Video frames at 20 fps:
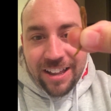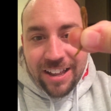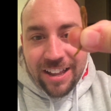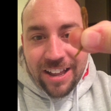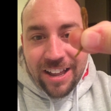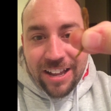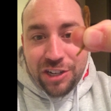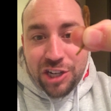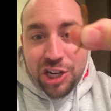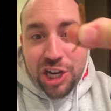
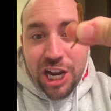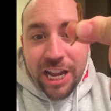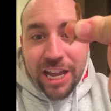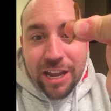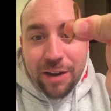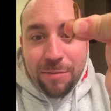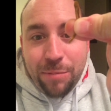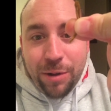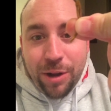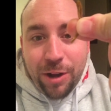a
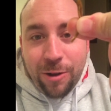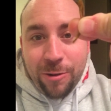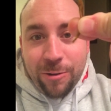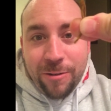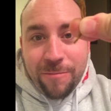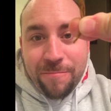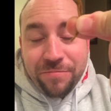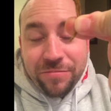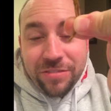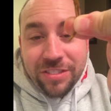chicken
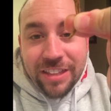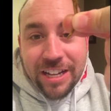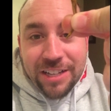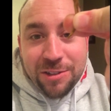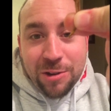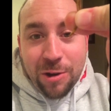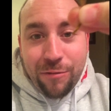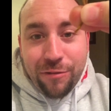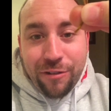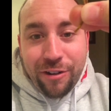bone that's
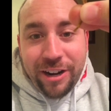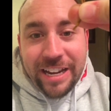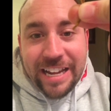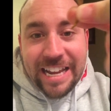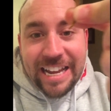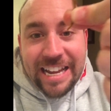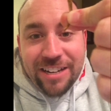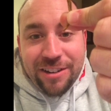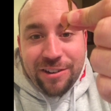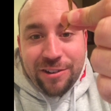over an
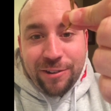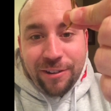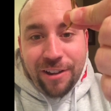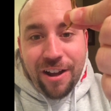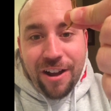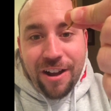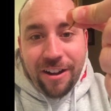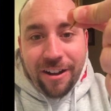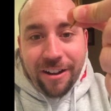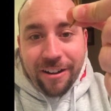inch
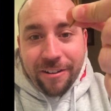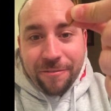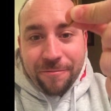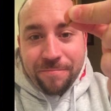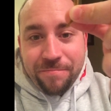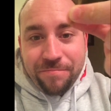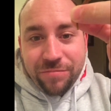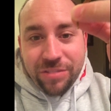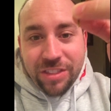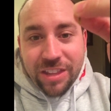long.
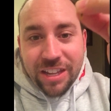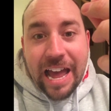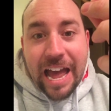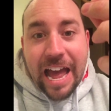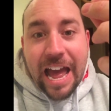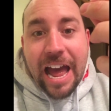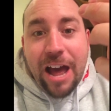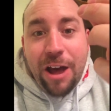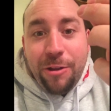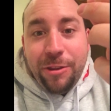
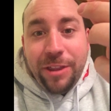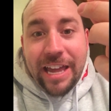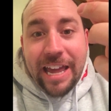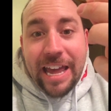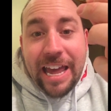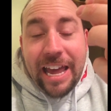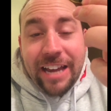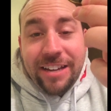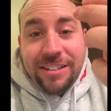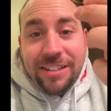How the
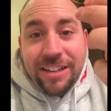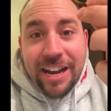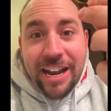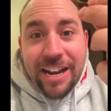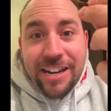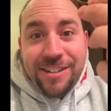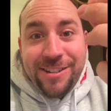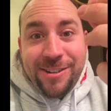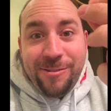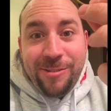heck did I
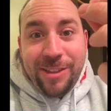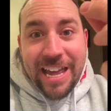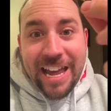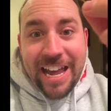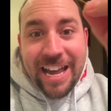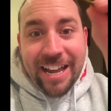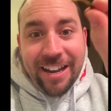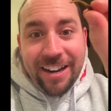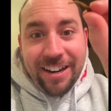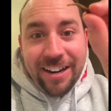do
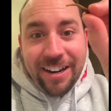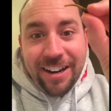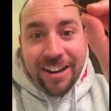that?